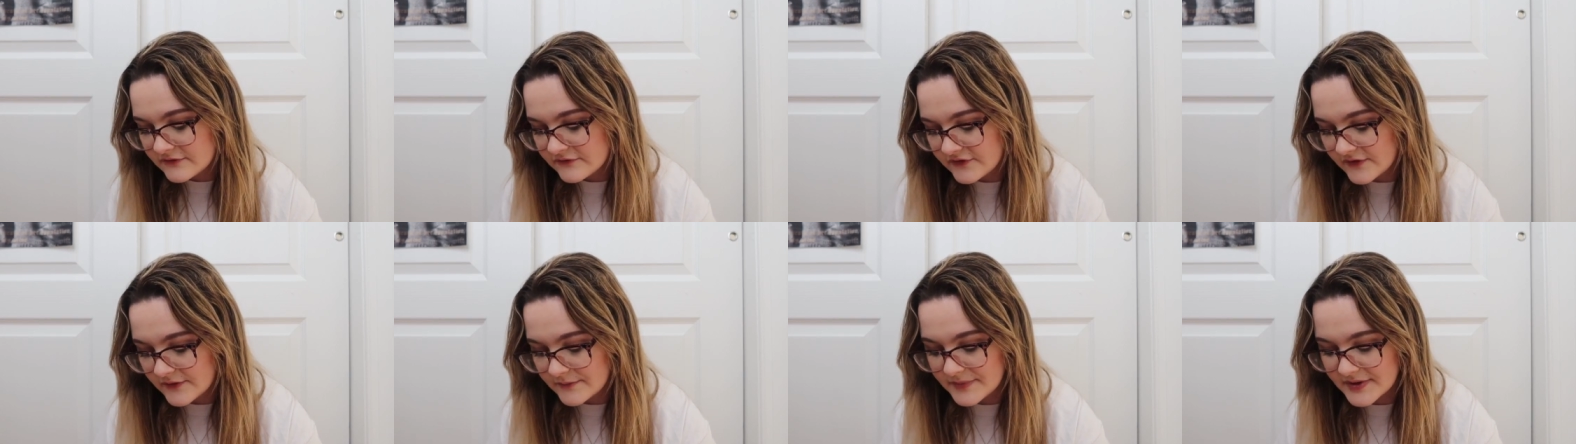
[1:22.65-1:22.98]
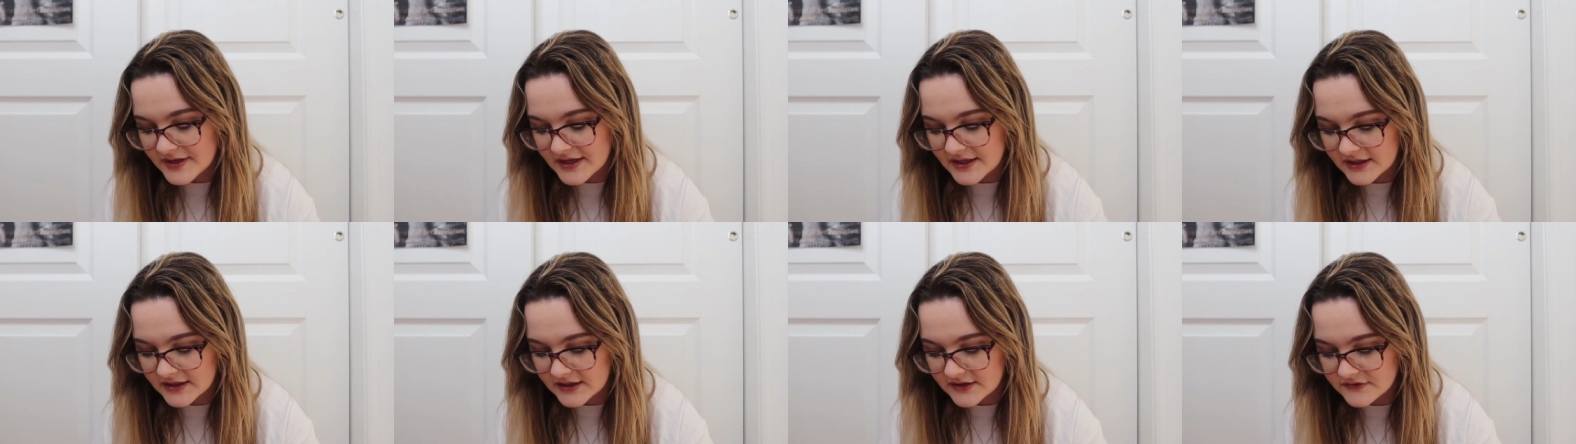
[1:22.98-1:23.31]
from
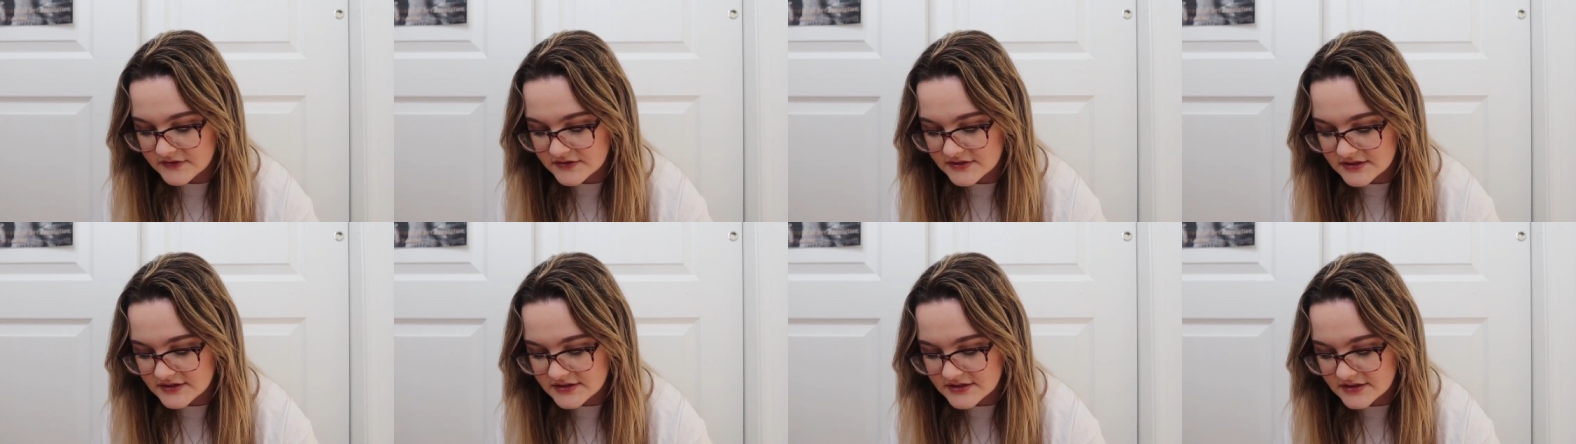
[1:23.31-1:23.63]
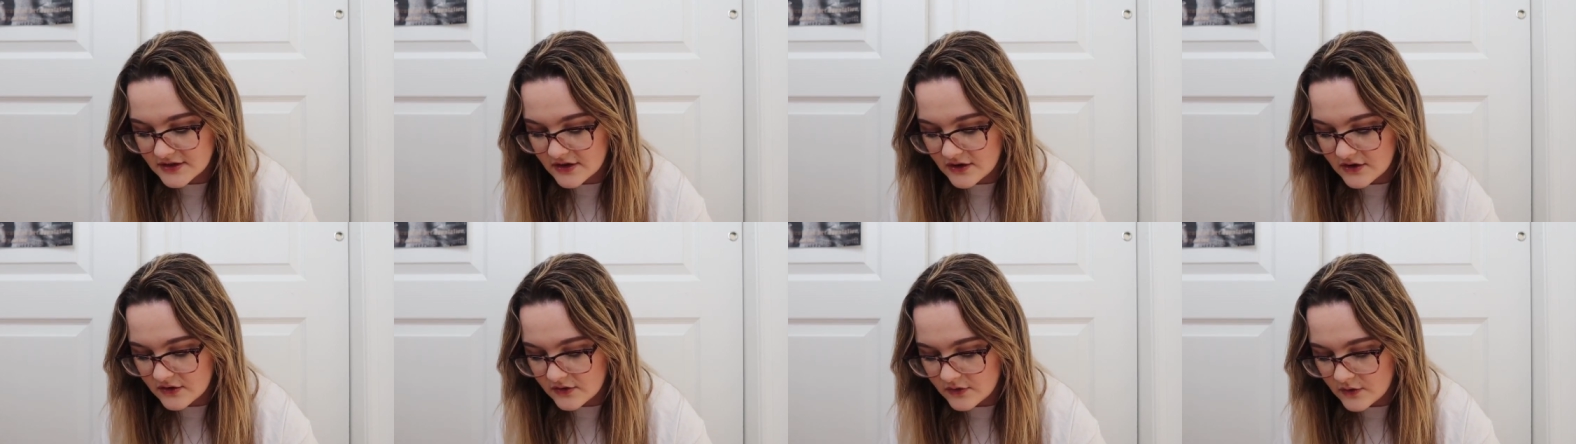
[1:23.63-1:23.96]
Panic at the
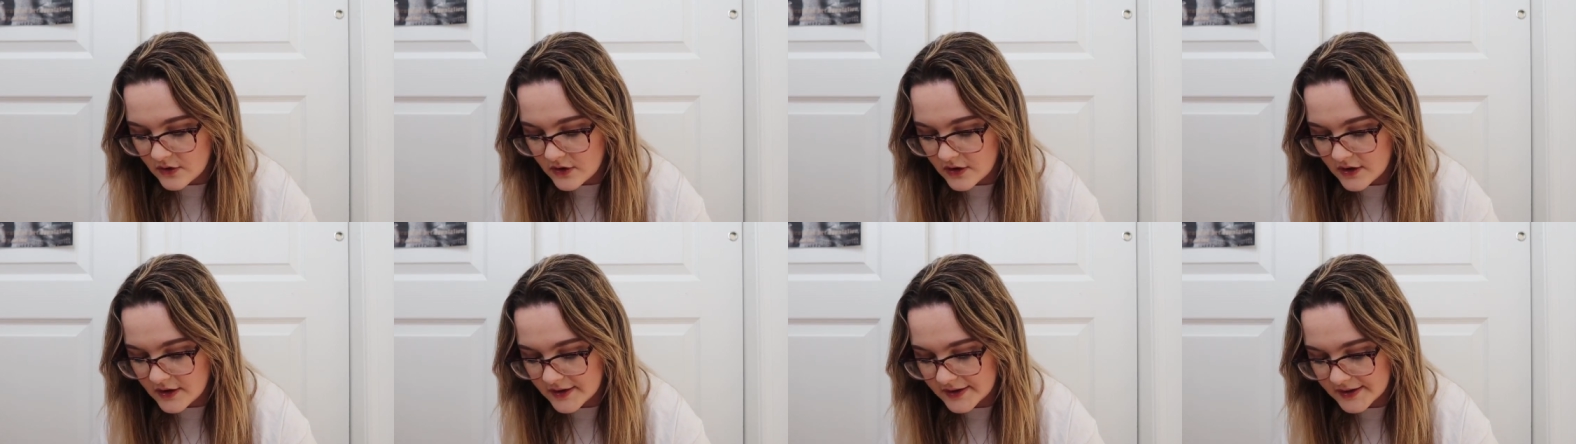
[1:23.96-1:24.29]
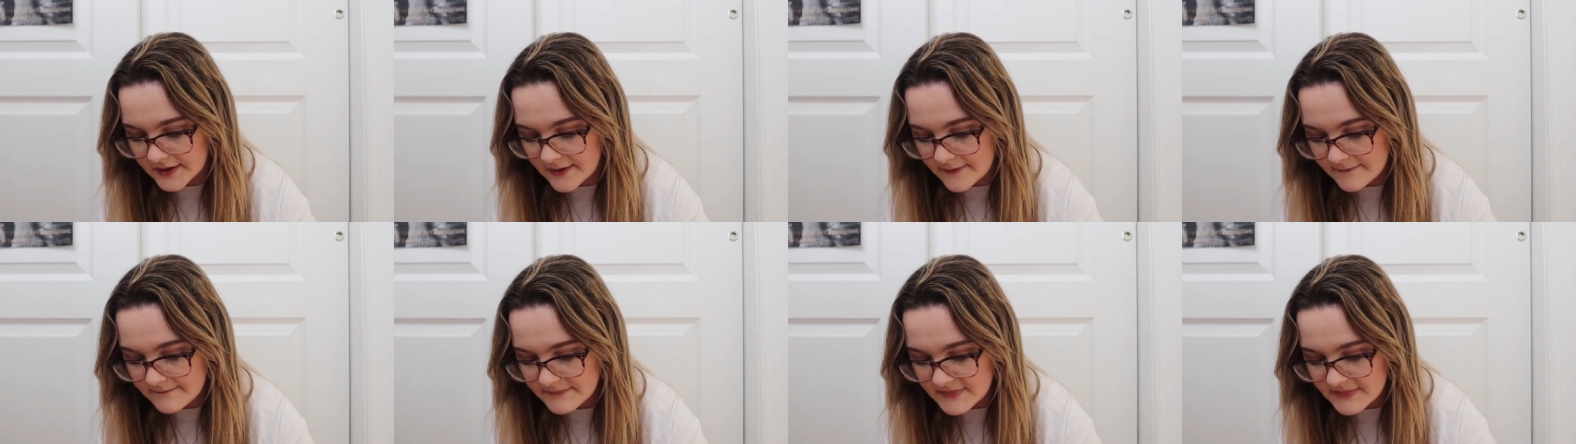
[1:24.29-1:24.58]
Disco on